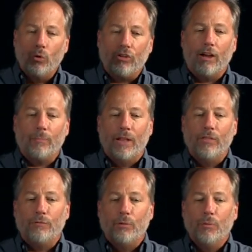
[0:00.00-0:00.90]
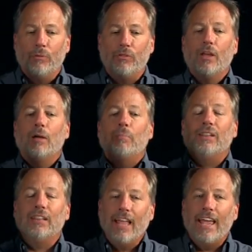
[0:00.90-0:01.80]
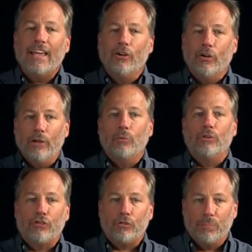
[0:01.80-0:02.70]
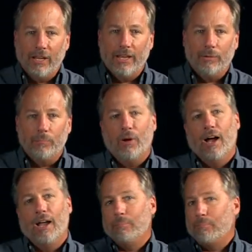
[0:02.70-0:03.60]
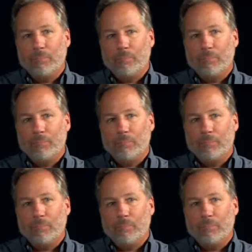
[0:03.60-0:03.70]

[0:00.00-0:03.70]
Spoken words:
We'll talk about it in a few moments, but later it was split by